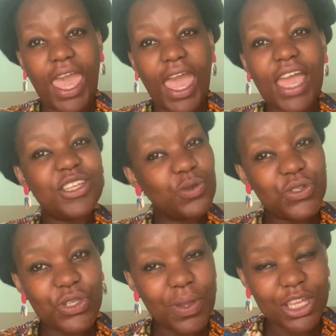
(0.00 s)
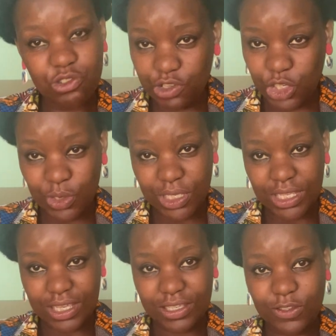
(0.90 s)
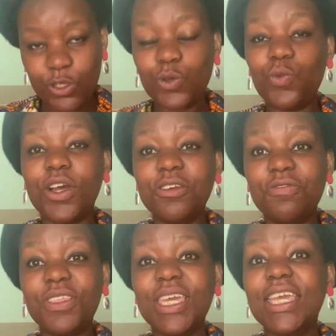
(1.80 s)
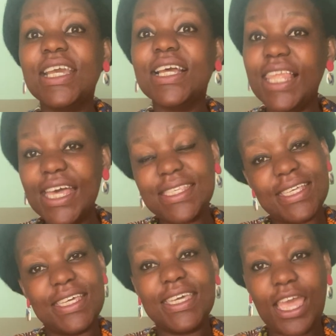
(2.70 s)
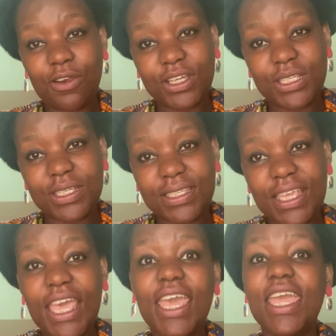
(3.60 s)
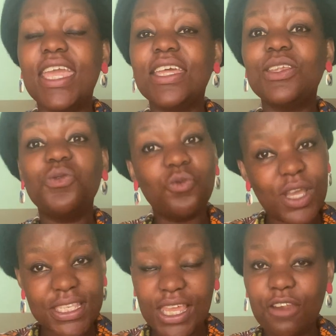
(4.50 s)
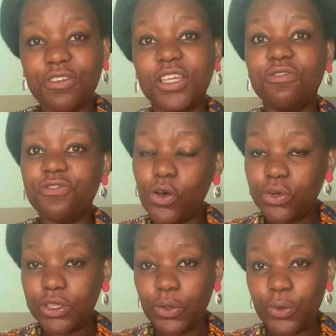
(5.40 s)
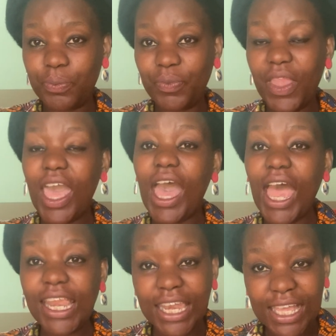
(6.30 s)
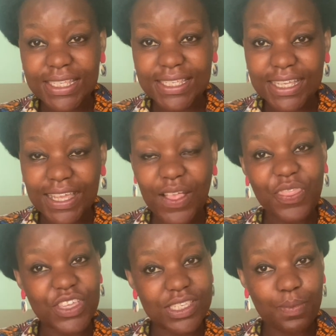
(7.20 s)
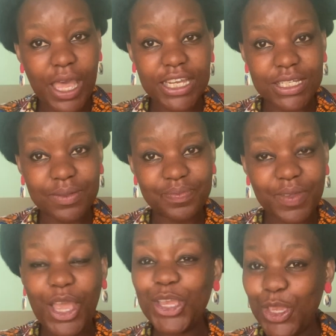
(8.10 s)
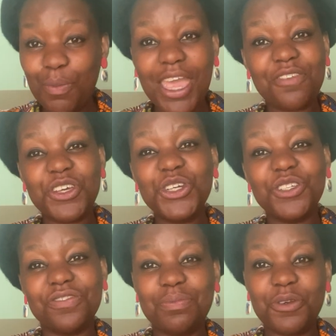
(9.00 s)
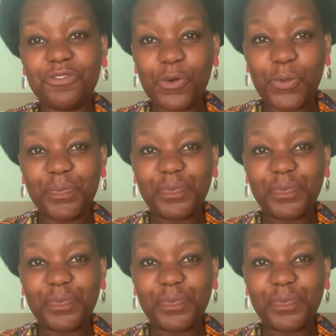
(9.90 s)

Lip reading: And it also introduces us to one of the classic characters in West African folklore, Anansi the Spider. You may have heard of him before.